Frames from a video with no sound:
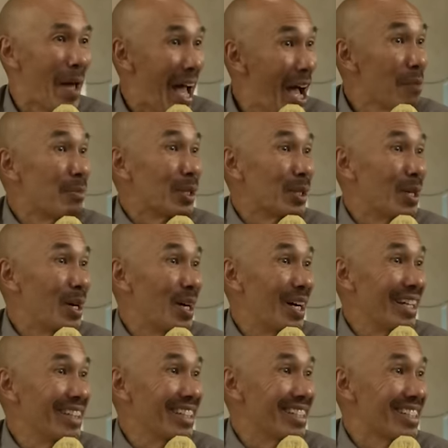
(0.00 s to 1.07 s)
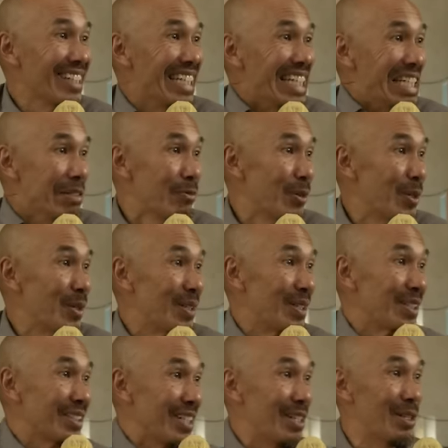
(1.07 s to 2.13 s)
Babylon, this
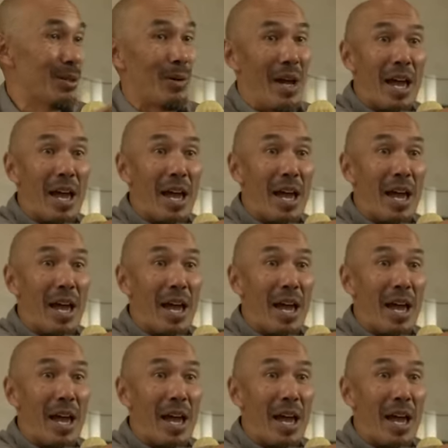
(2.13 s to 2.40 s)
evil, you know,